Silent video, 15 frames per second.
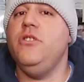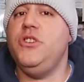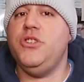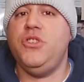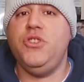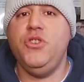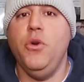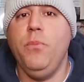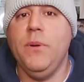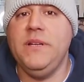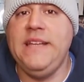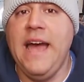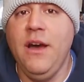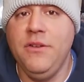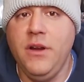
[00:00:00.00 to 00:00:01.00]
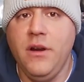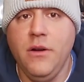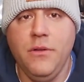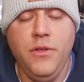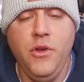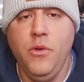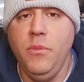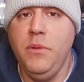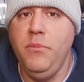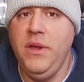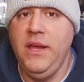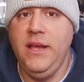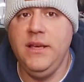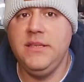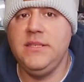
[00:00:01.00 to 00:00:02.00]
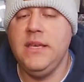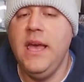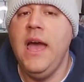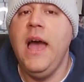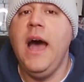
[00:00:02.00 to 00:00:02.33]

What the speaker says: just super down-to-earth human beings.